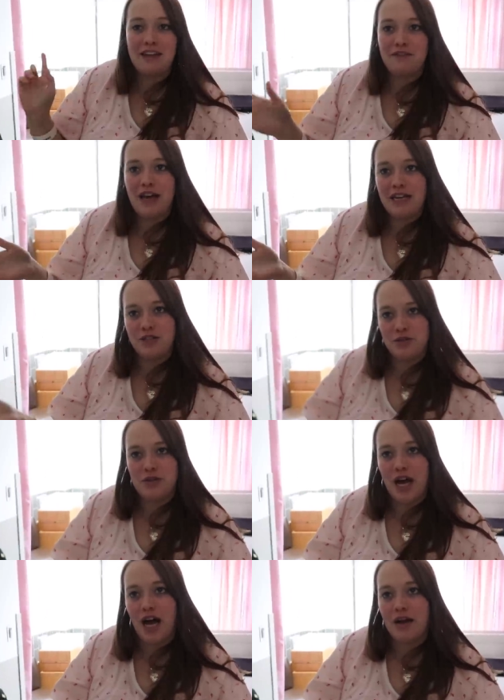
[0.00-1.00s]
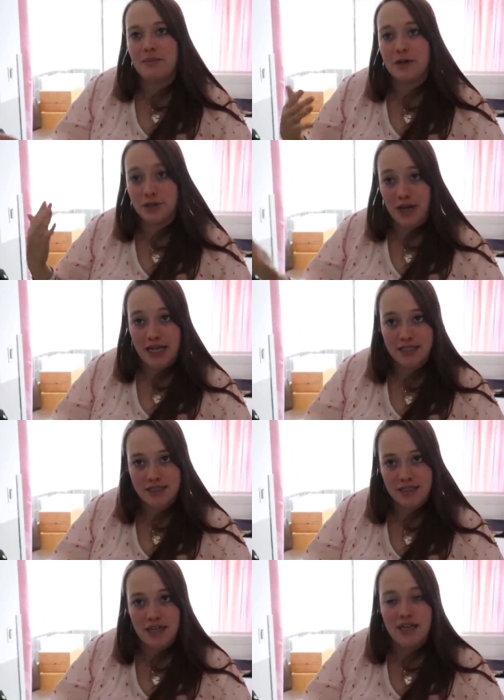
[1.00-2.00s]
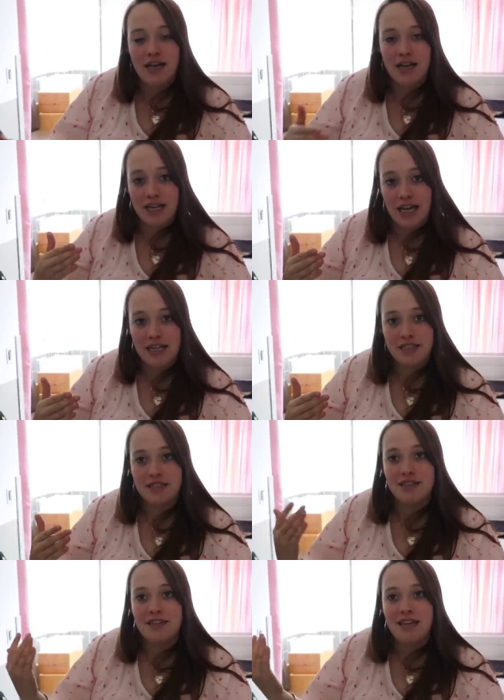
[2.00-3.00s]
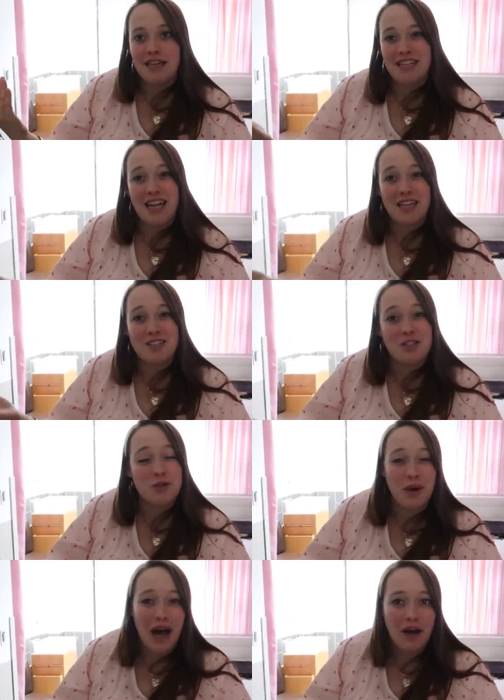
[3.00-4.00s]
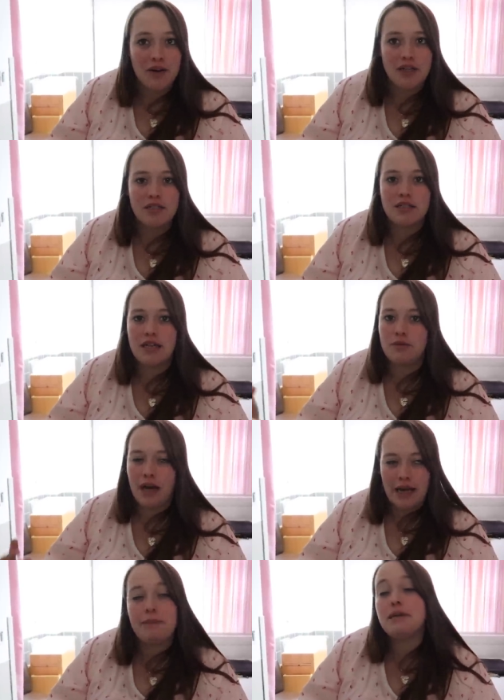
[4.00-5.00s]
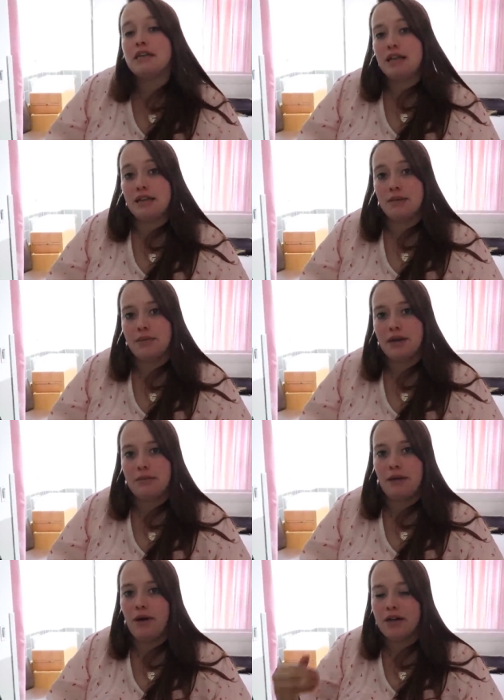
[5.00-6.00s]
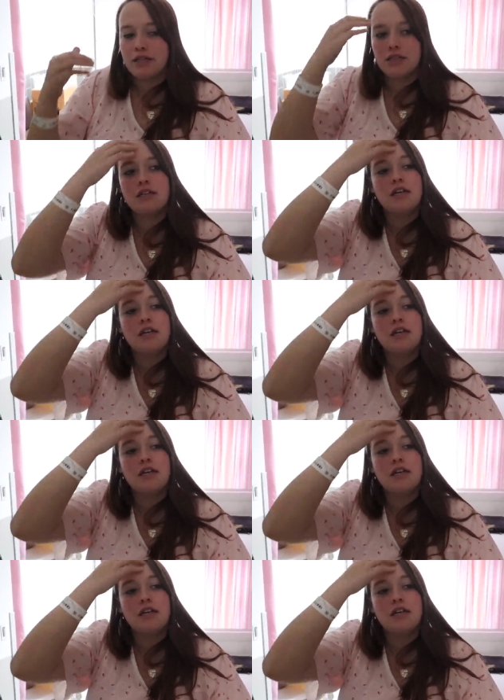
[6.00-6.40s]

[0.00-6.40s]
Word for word: If I do not progress again in the next two hours, then I am gonna let them break my waters.